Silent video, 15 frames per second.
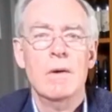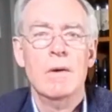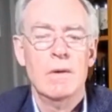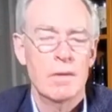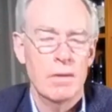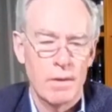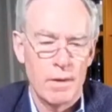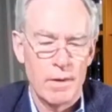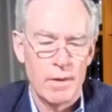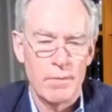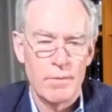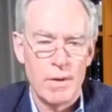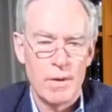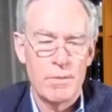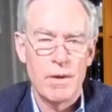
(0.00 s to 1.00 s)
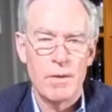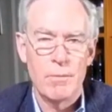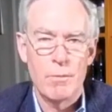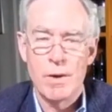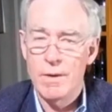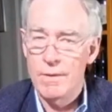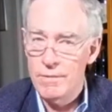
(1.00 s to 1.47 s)
they're
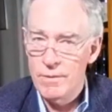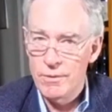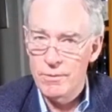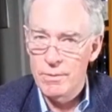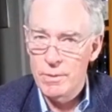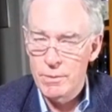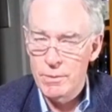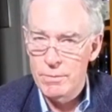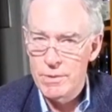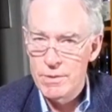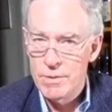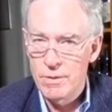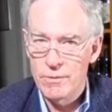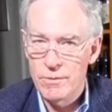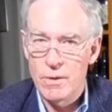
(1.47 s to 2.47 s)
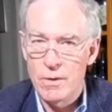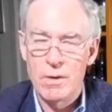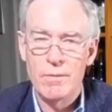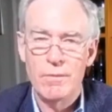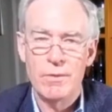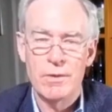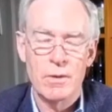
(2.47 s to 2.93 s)
one of the first people to produce
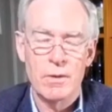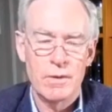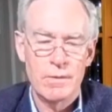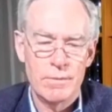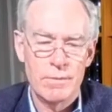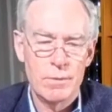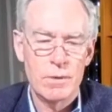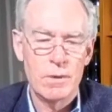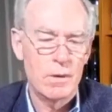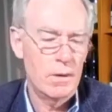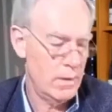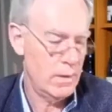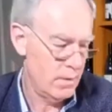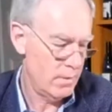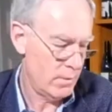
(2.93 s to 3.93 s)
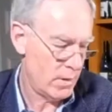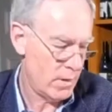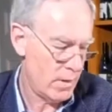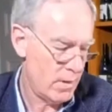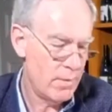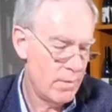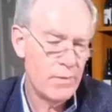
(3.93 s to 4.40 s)
olives and olive oil in
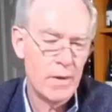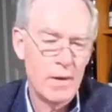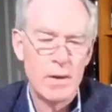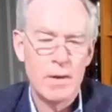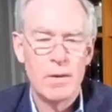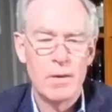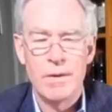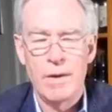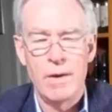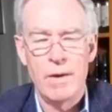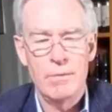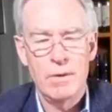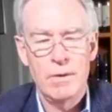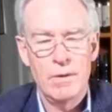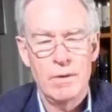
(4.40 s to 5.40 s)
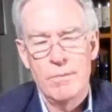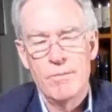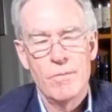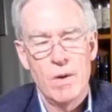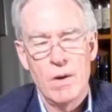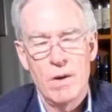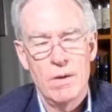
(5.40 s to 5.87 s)
McLaren Vale. They're really
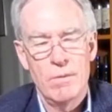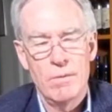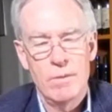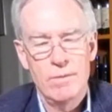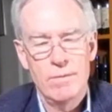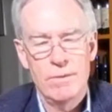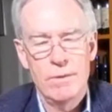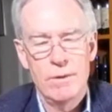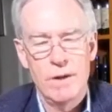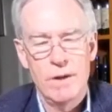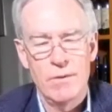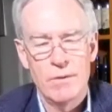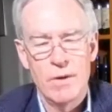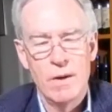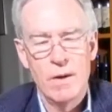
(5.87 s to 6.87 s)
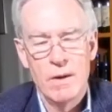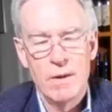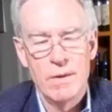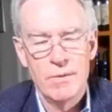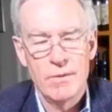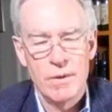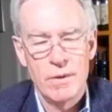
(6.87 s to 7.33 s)
real foodies.
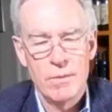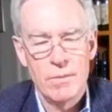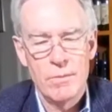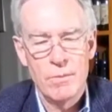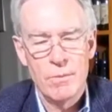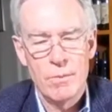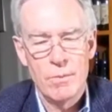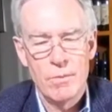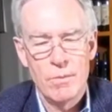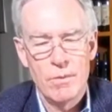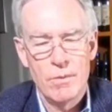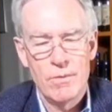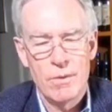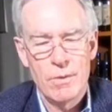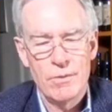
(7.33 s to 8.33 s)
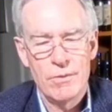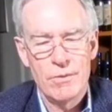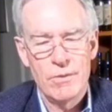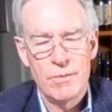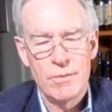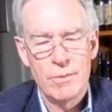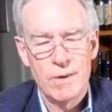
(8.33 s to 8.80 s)
So, of course,
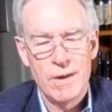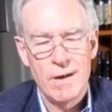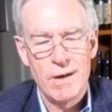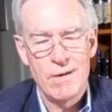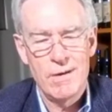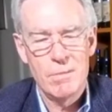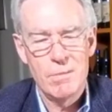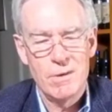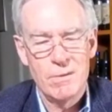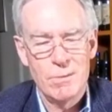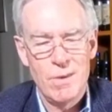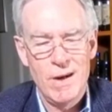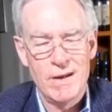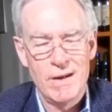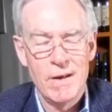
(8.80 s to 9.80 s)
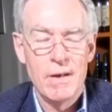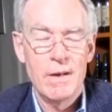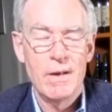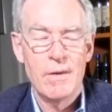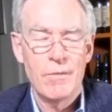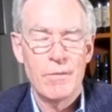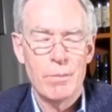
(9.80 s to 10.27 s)
this would carry a bit of weight.
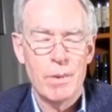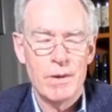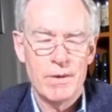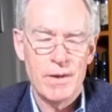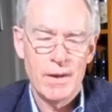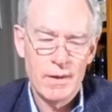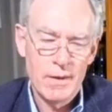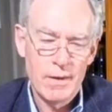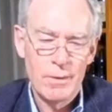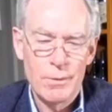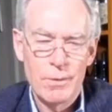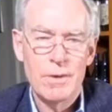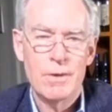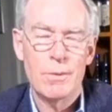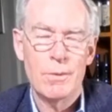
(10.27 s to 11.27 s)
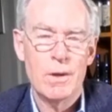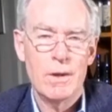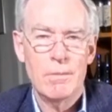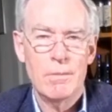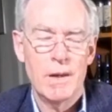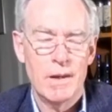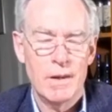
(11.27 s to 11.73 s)
But Duncan Lloyd, the
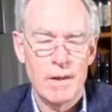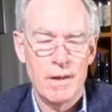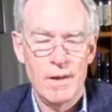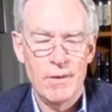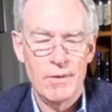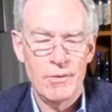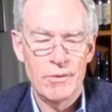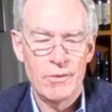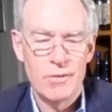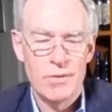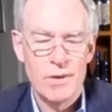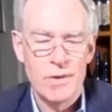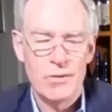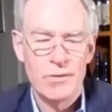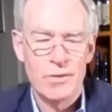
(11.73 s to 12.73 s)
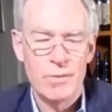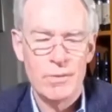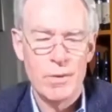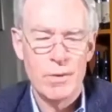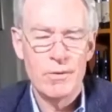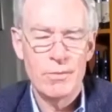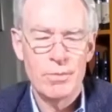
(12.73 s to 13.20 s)
winemaker, has suggested
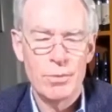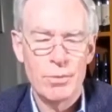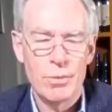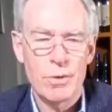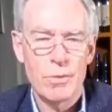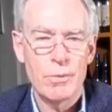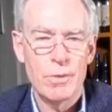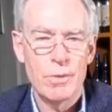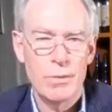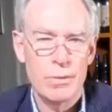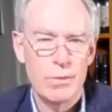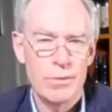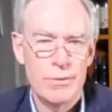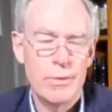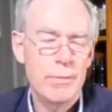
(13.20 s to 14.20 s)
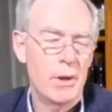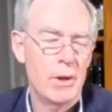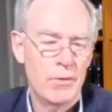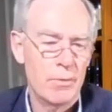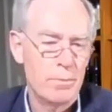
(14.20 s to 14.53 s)
roast pork with all the trimmings.